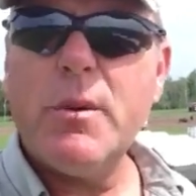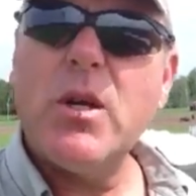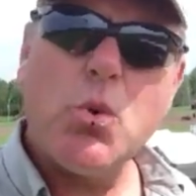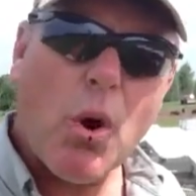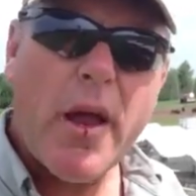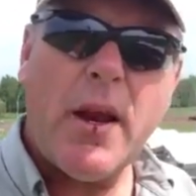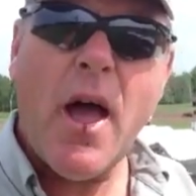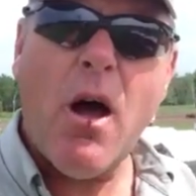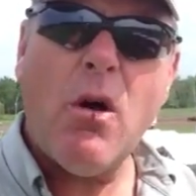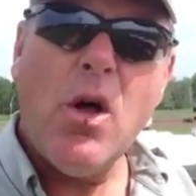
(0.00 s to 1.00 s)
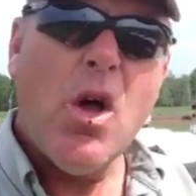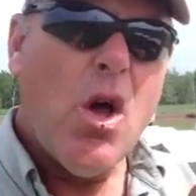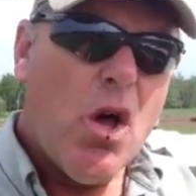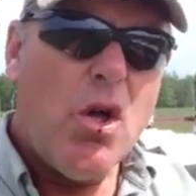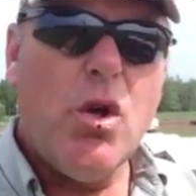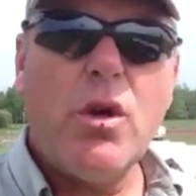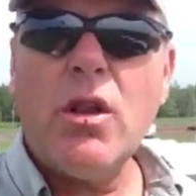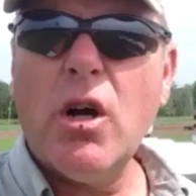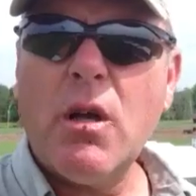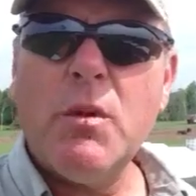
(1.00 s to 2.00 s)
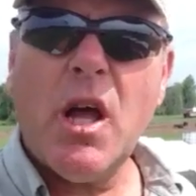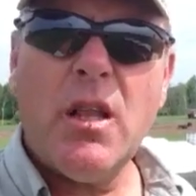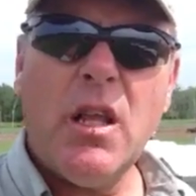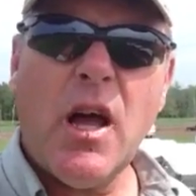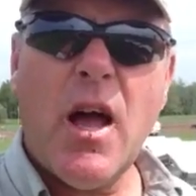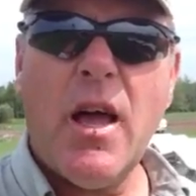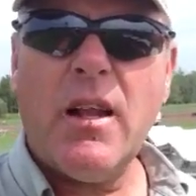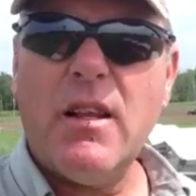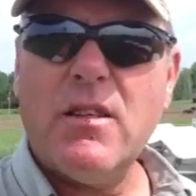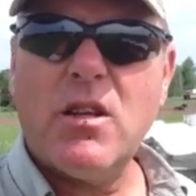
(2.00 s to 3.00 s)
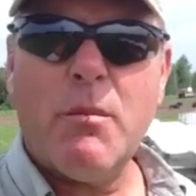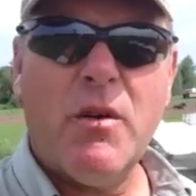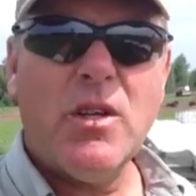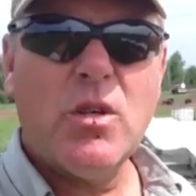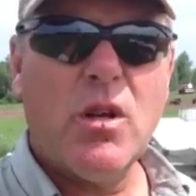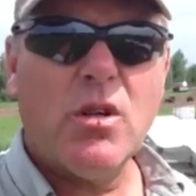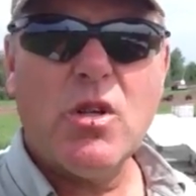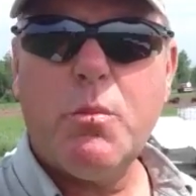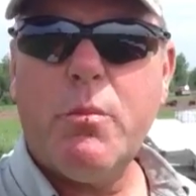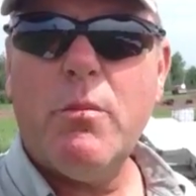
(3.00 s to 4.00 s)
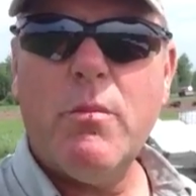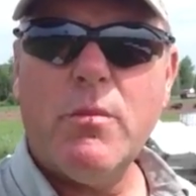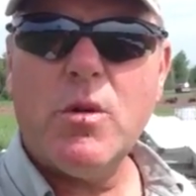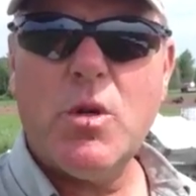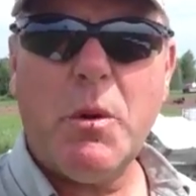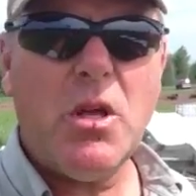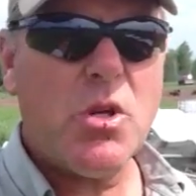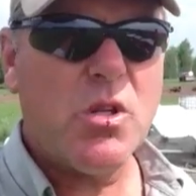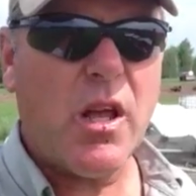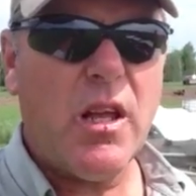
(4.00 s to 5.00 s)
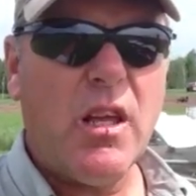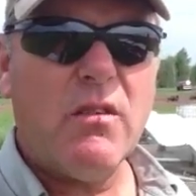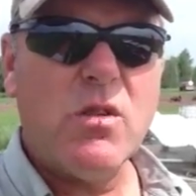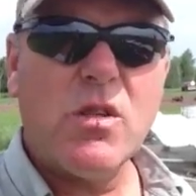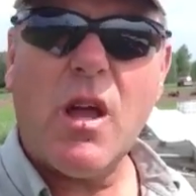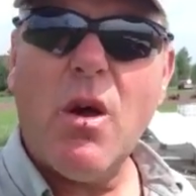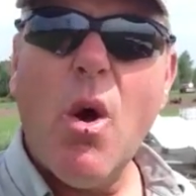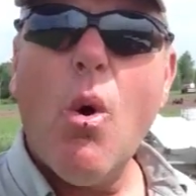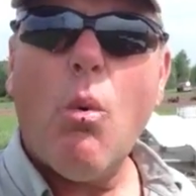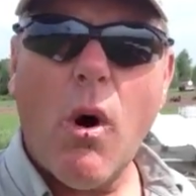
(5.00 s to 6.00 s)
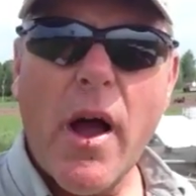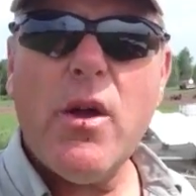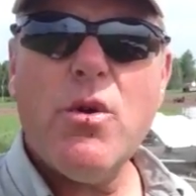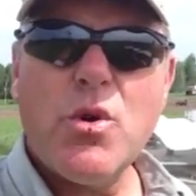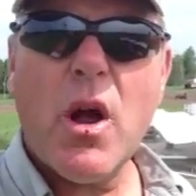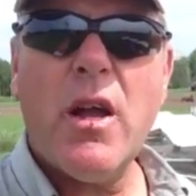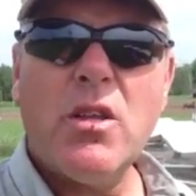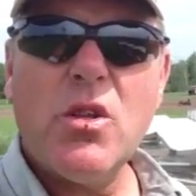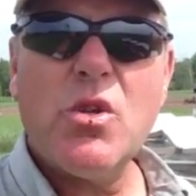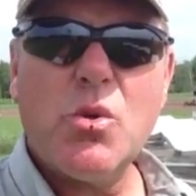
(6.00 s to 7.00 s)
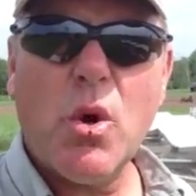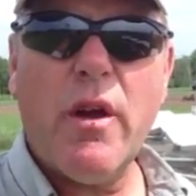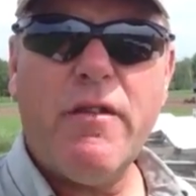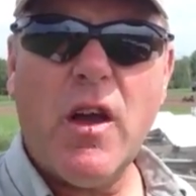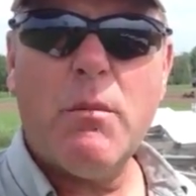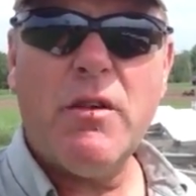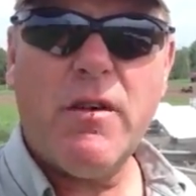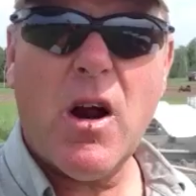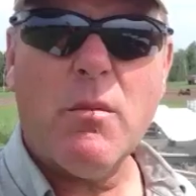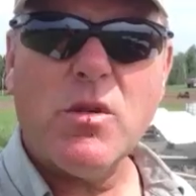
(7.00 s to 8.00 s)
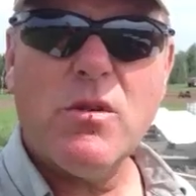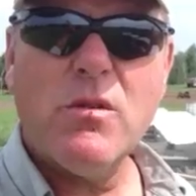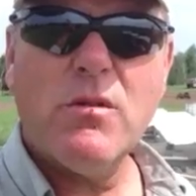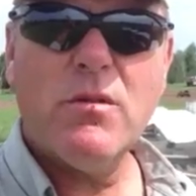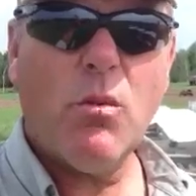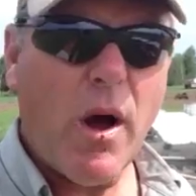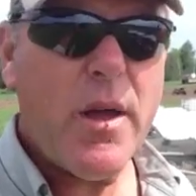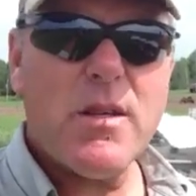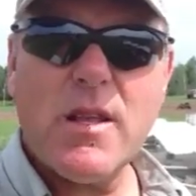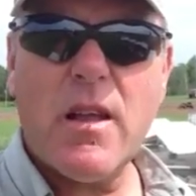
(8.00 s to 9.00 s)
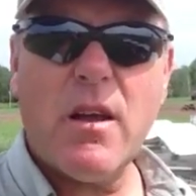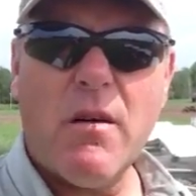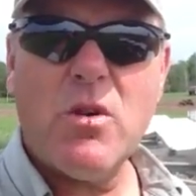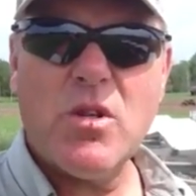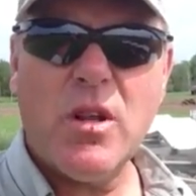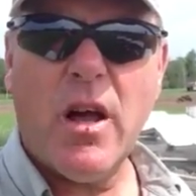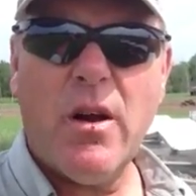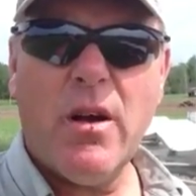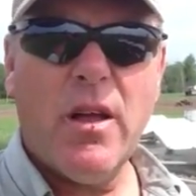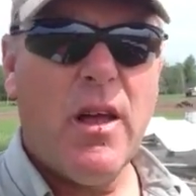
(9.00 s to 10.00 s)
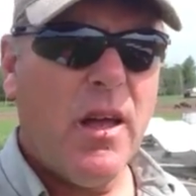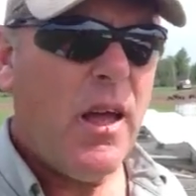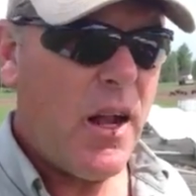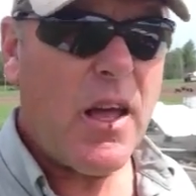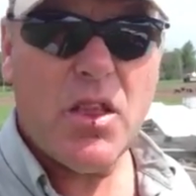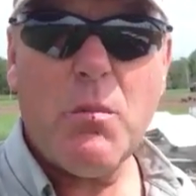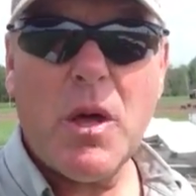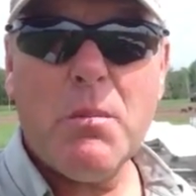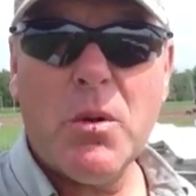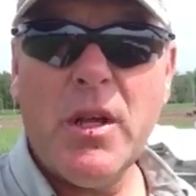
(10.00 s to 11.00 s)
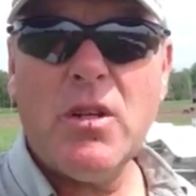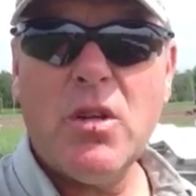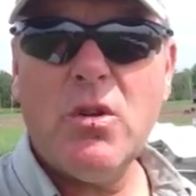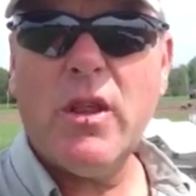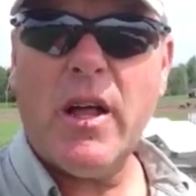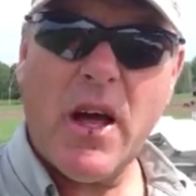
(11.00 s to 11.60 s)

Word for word: Because right now, you can look him dead in the eye at some of his little speeches that he gives and say, why are you trying to destroy family farms? Why is that, Governor Snyder? And I think people need to do that.